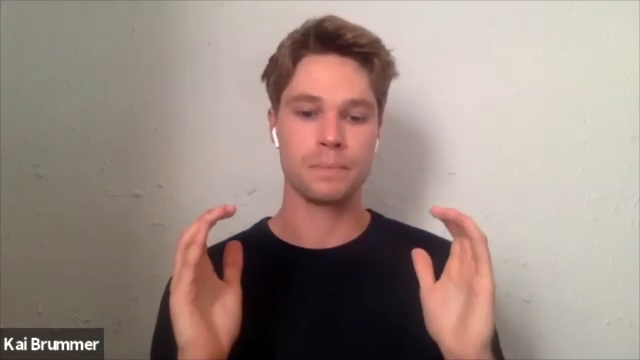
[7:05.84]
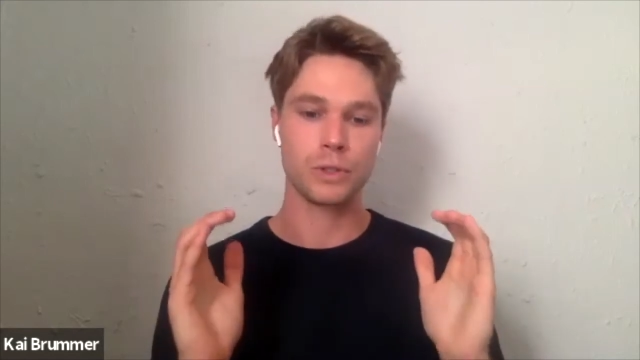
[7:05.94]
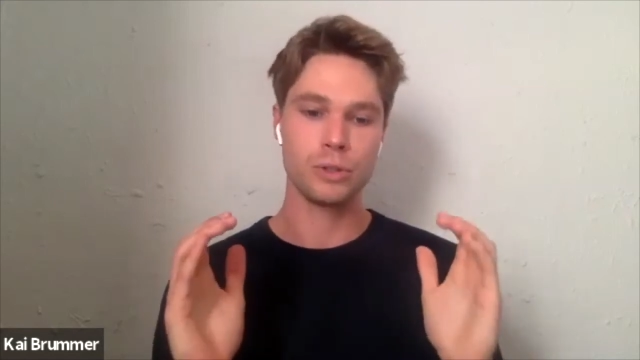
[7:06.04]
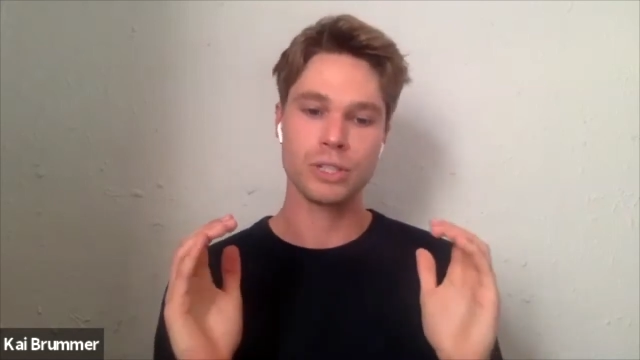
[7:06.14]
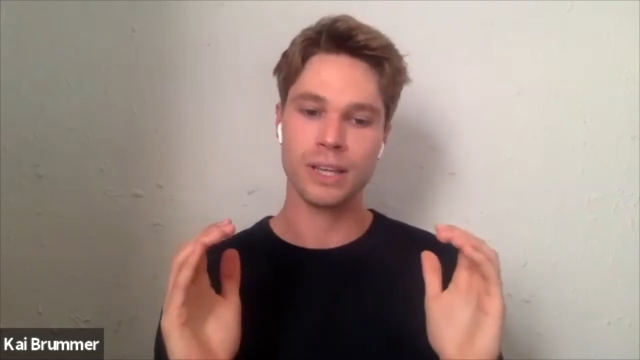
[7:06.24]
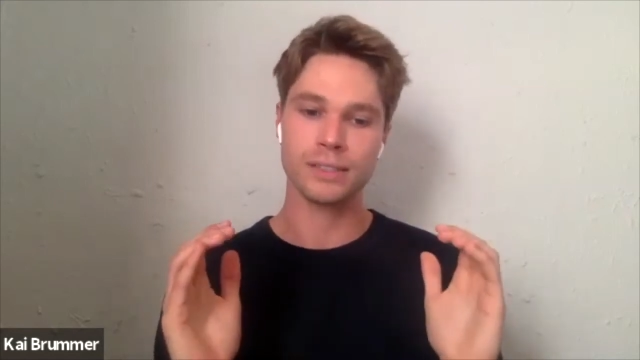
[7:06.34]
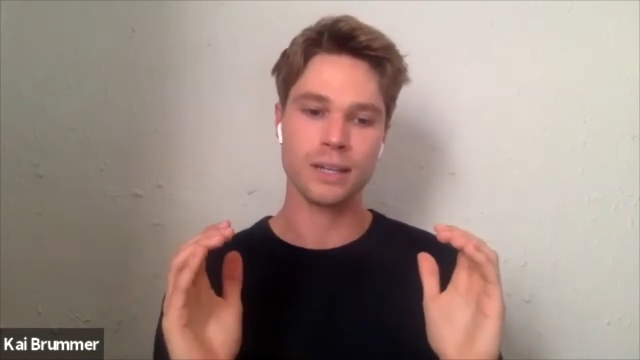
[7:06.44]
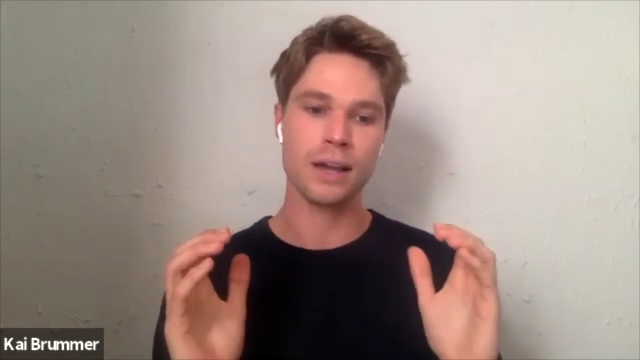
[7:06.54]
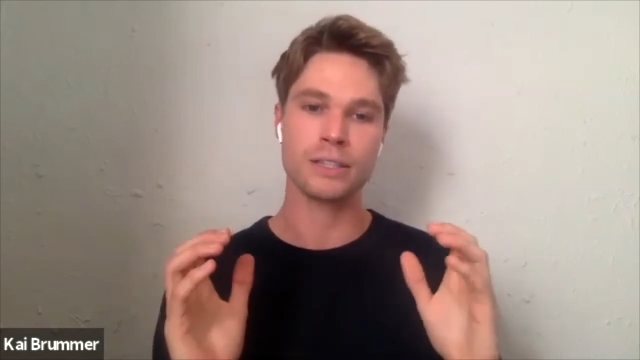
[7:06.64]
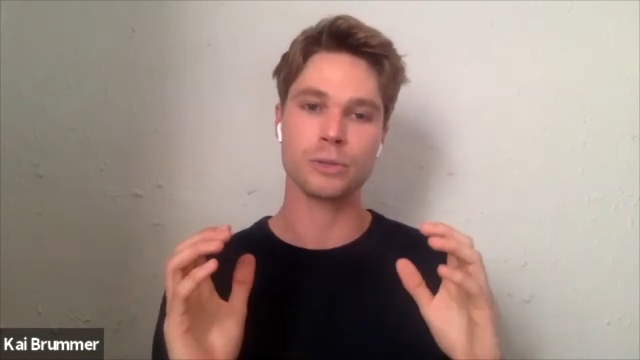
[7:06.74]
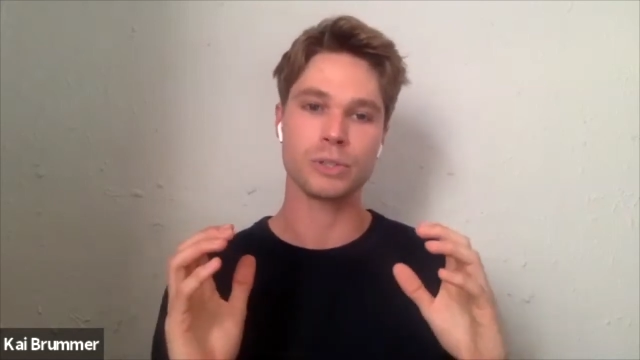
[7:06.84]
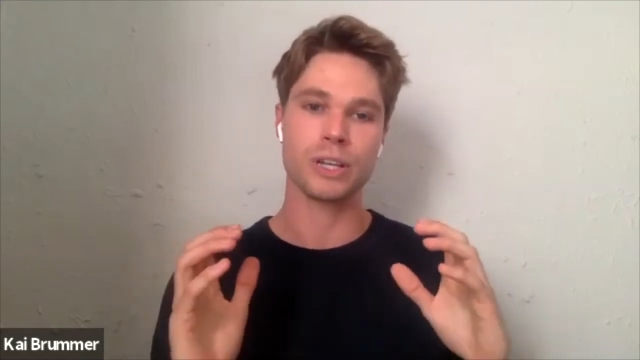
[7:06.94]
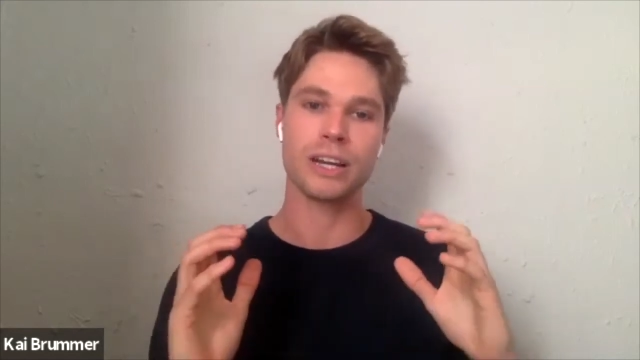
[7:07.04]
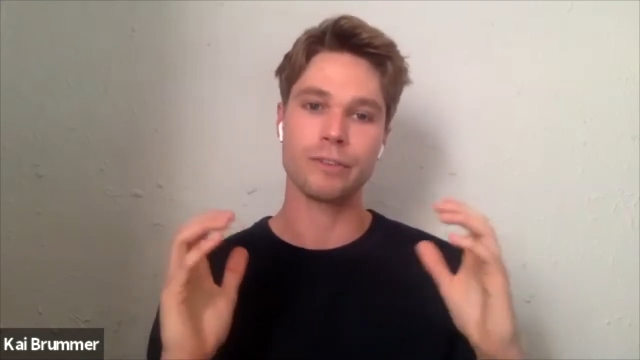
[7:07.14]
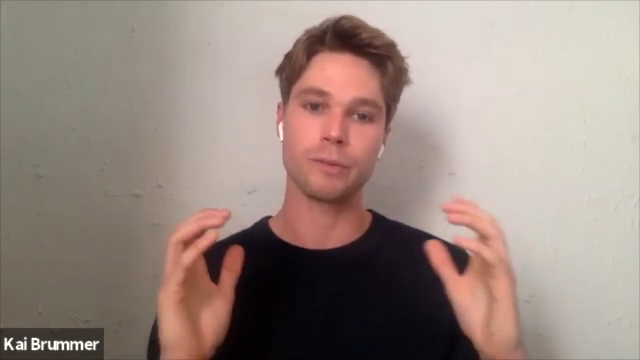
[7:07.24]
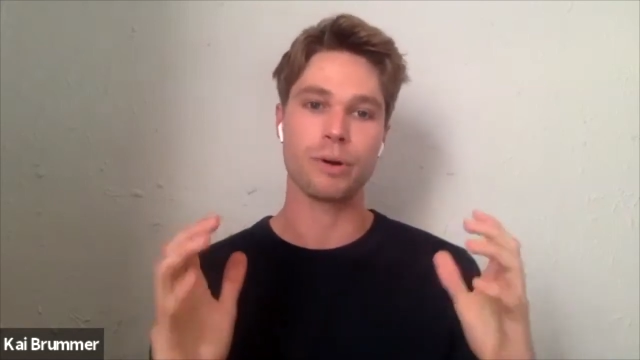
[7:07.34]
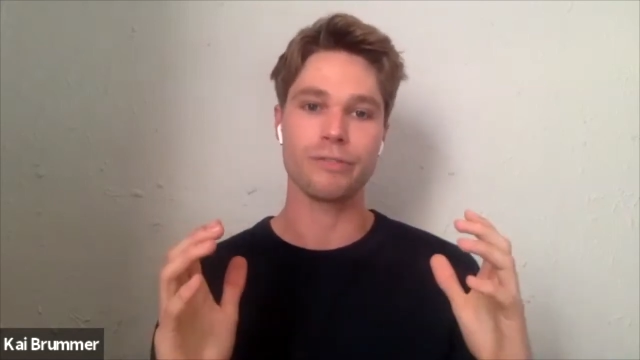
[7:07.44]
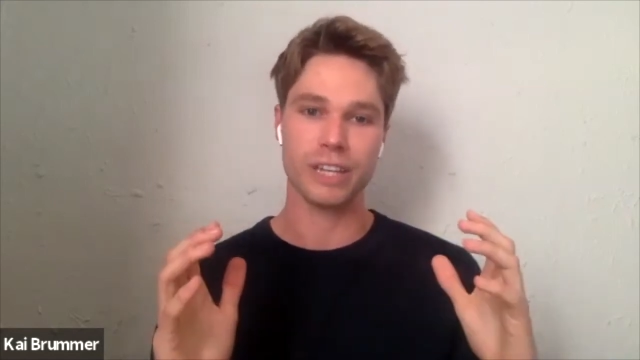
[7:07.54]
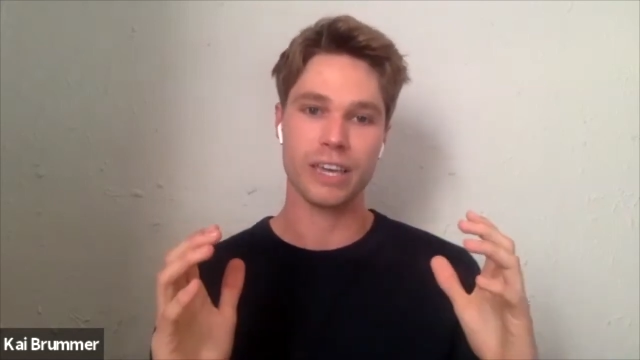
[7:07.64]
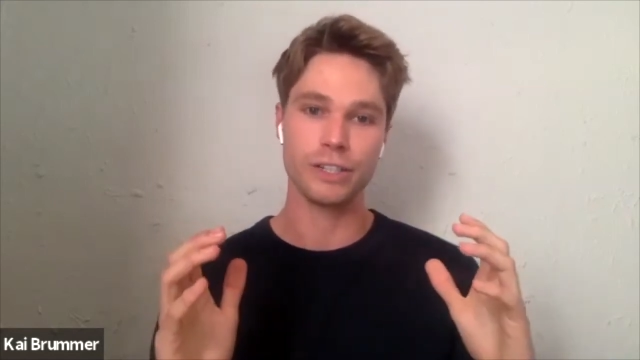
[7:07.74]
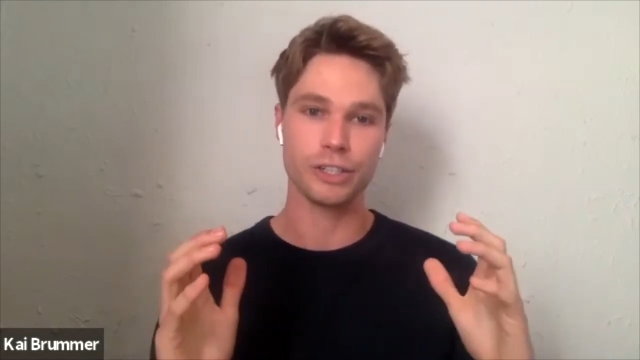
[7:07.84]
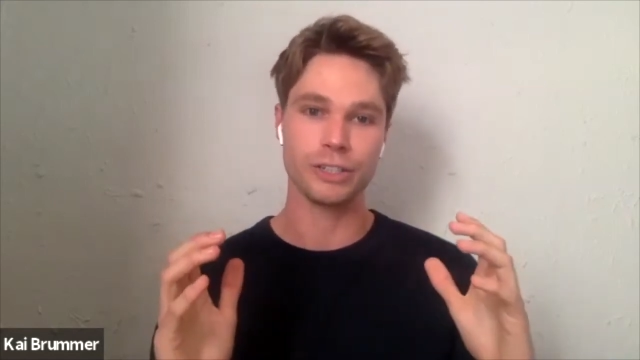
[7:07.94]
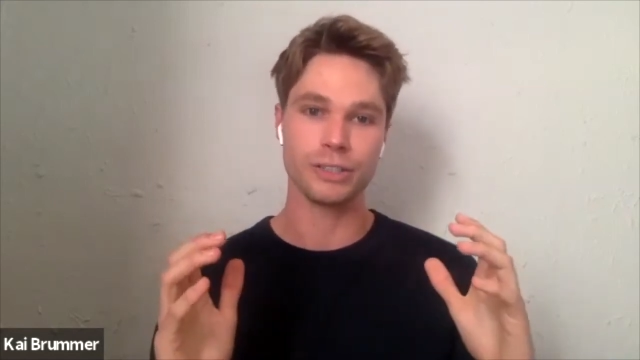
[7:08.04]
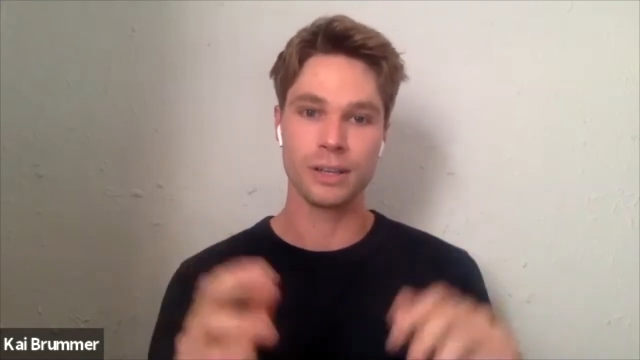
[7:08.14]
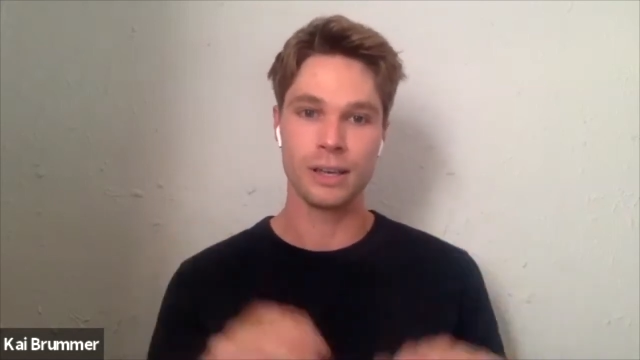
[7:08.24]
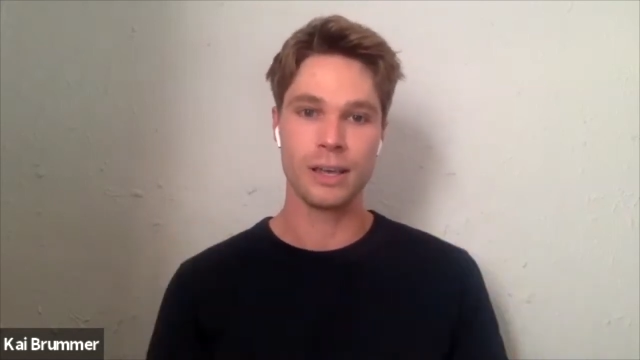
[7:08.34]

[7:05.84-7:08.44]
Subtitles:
using that title was kind of a provocation